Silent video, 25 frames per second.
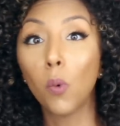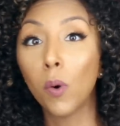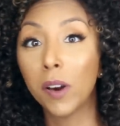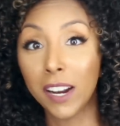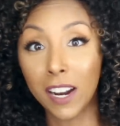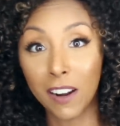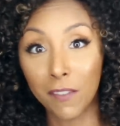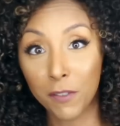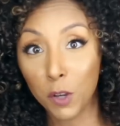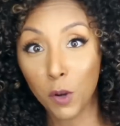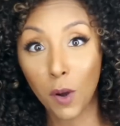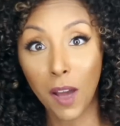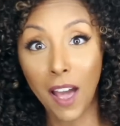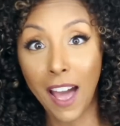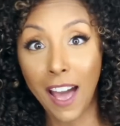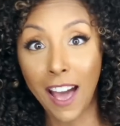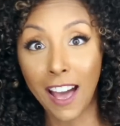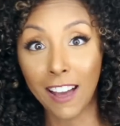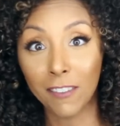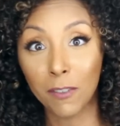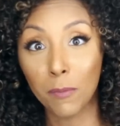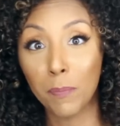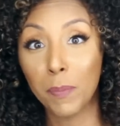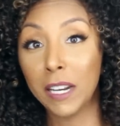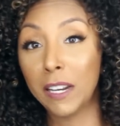whatever you
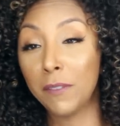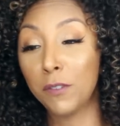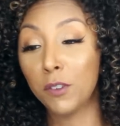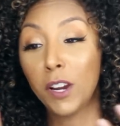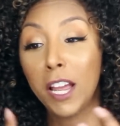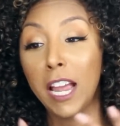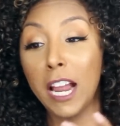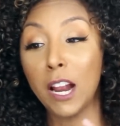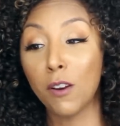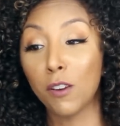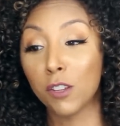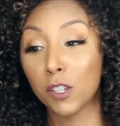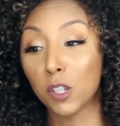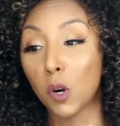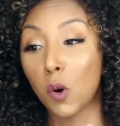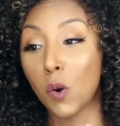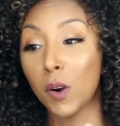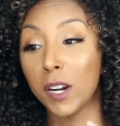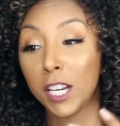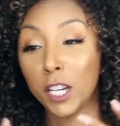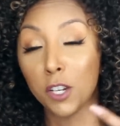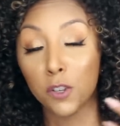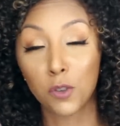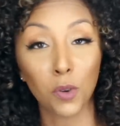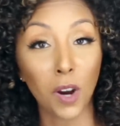have. But if your hair is
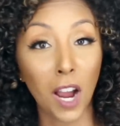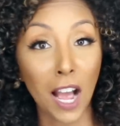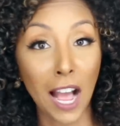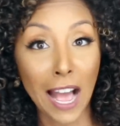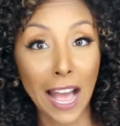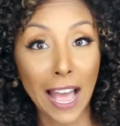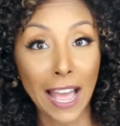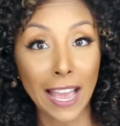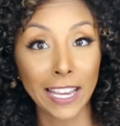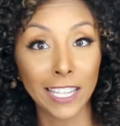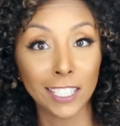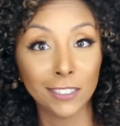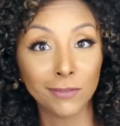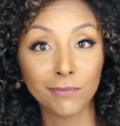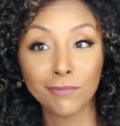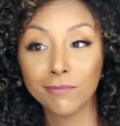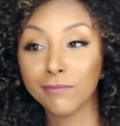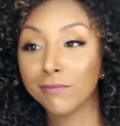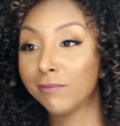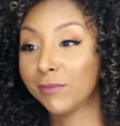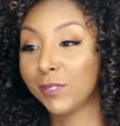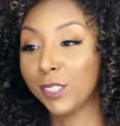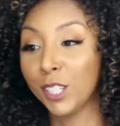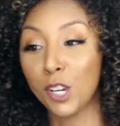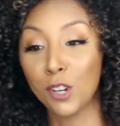already dry,
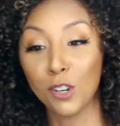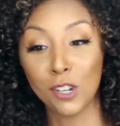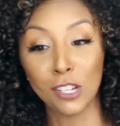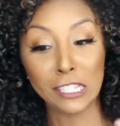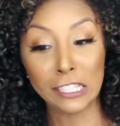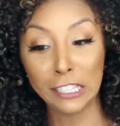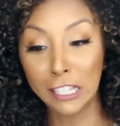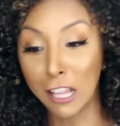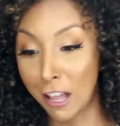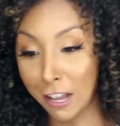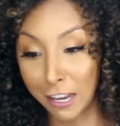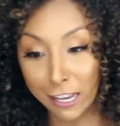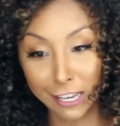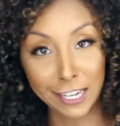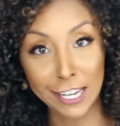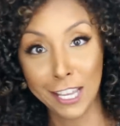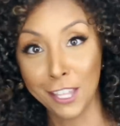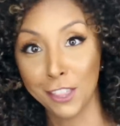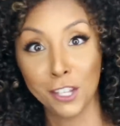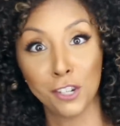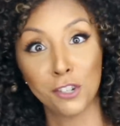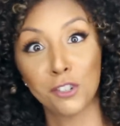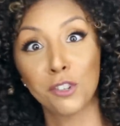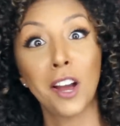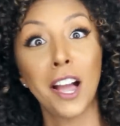you're just locking
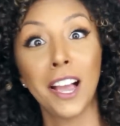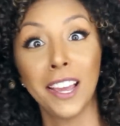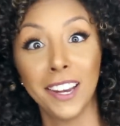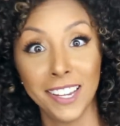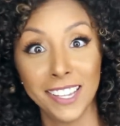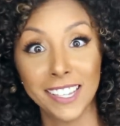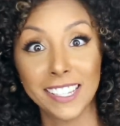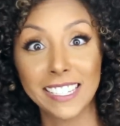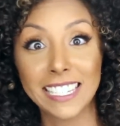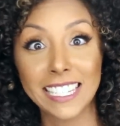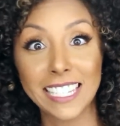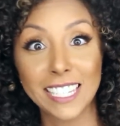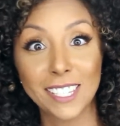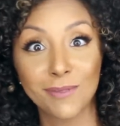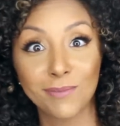in the dryness.